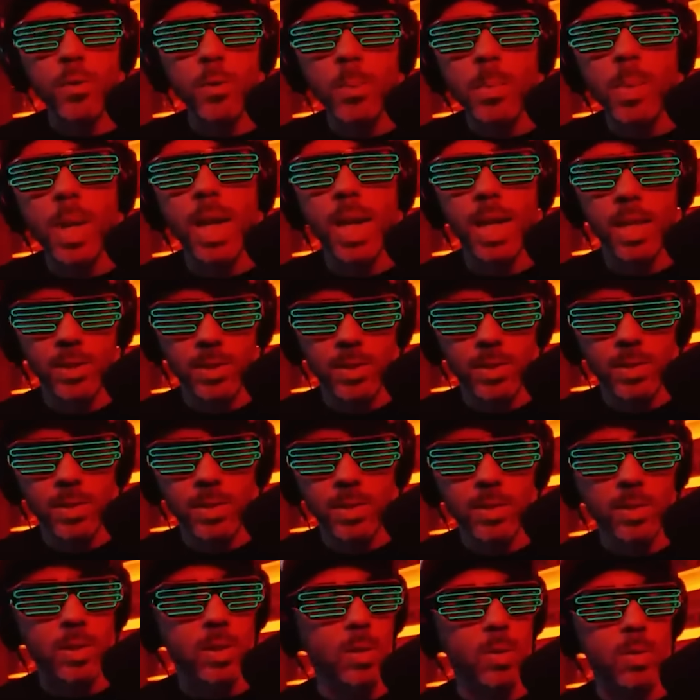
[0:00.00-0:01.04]
few minutes.
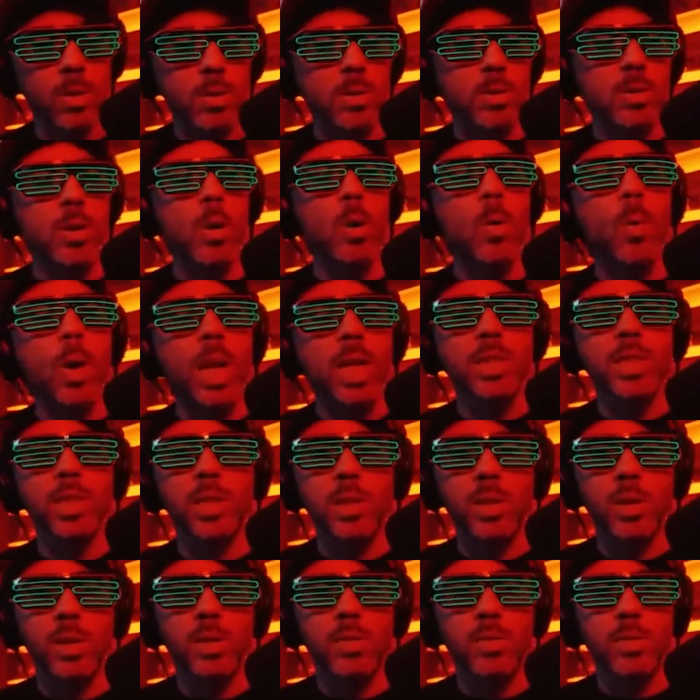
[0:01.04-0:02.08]
So there's no way she
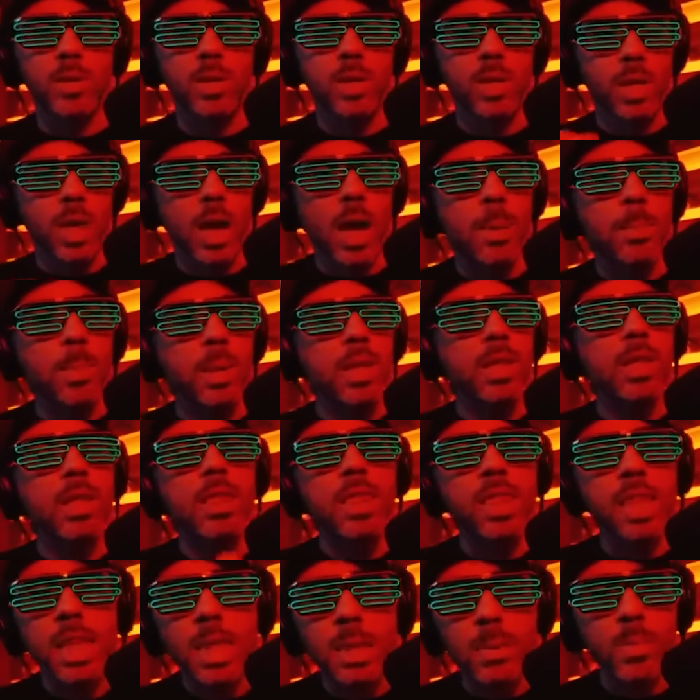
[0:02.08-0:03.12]
could have copied the
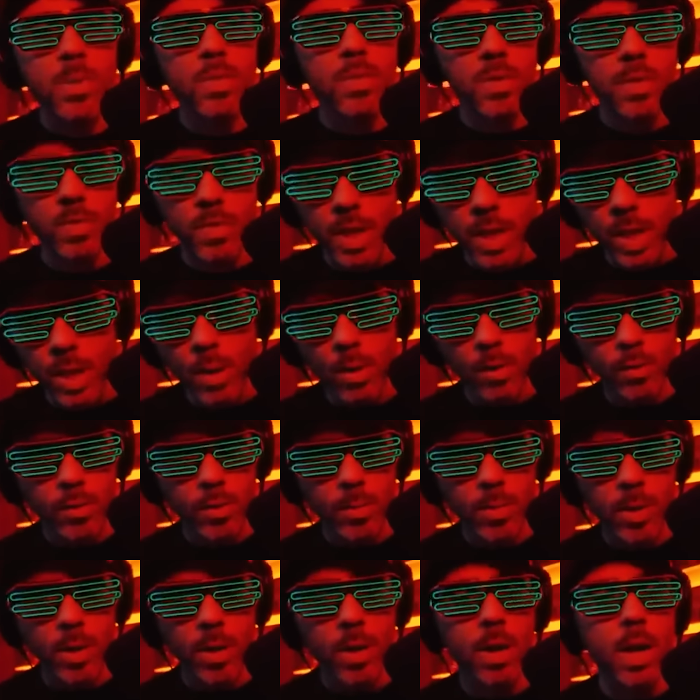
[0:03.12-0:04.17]
theme of the video
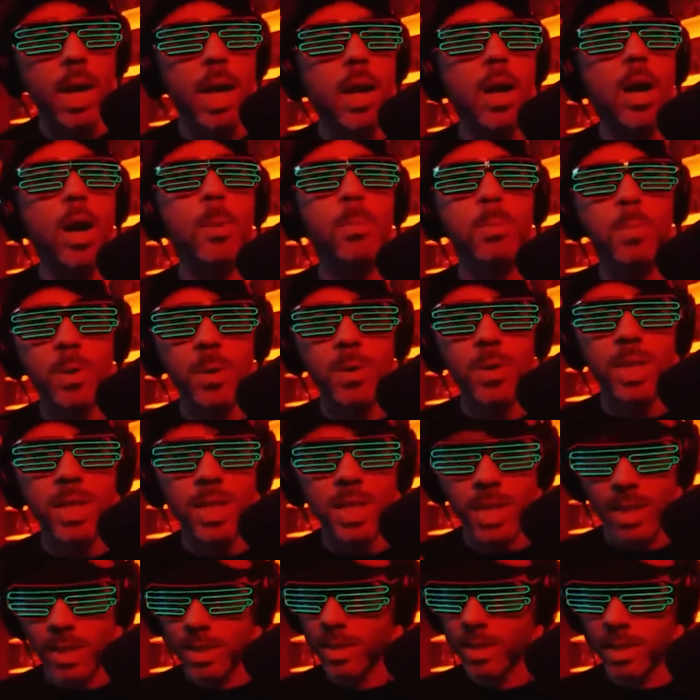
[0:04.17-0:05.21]
from her and uploaded
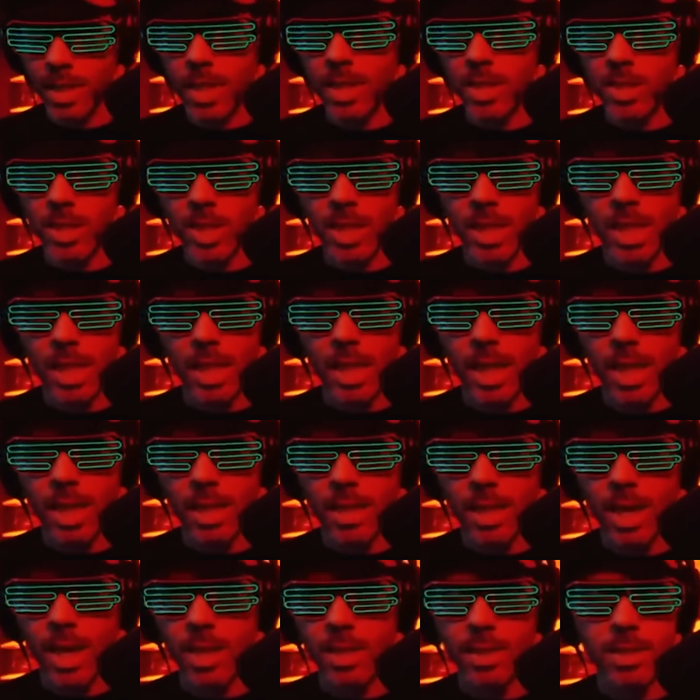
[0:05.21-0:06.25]
instantly like
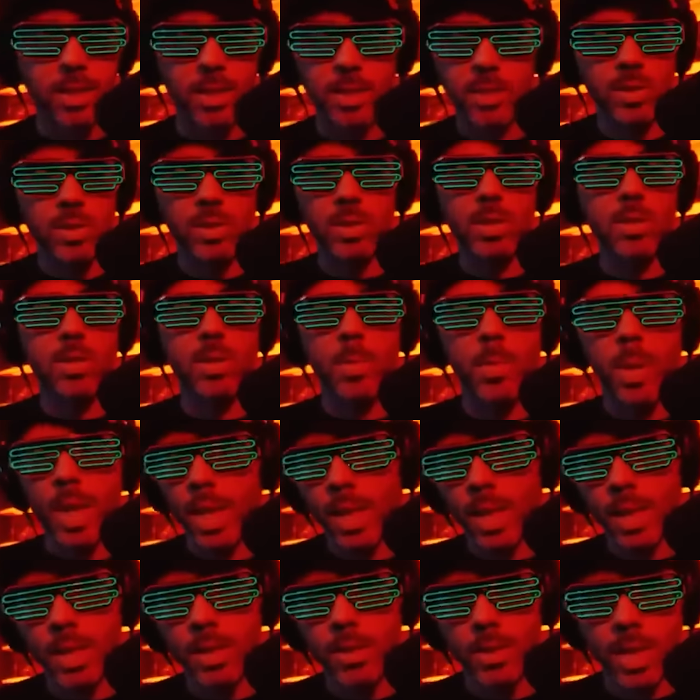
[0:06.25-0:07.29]
that. It just doesn't
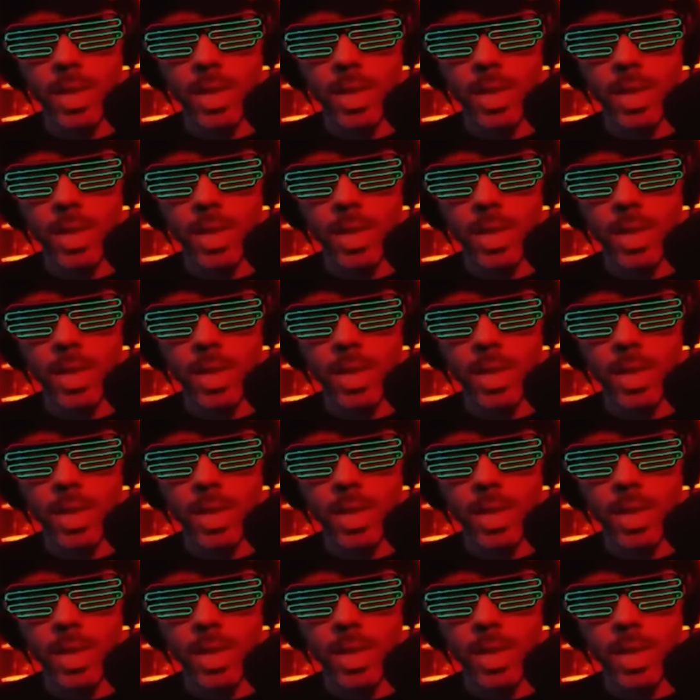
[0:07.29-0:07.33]
make any